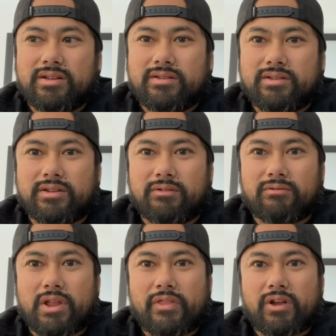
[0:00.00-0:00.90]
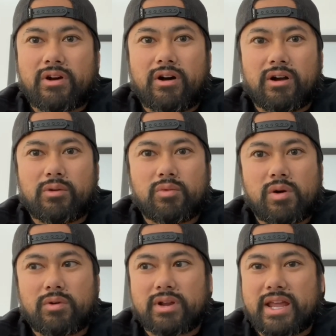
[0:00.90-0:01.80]
you know, run the car
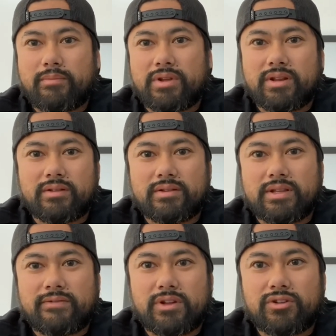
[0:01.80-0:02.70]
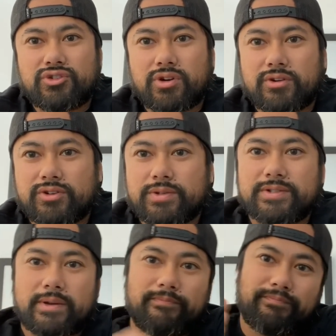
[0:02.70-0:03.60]
while we're camping and give it a good charge.
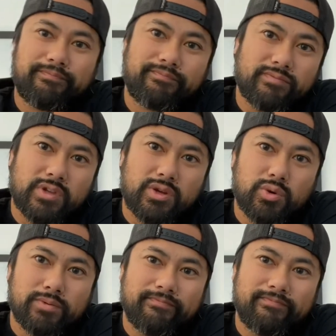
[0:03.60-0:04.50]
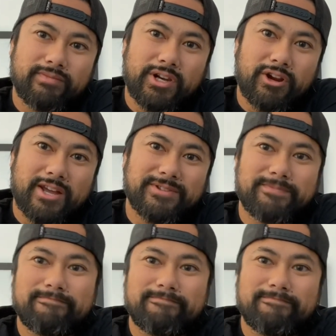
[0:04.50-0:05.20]
So cool. Later, guys.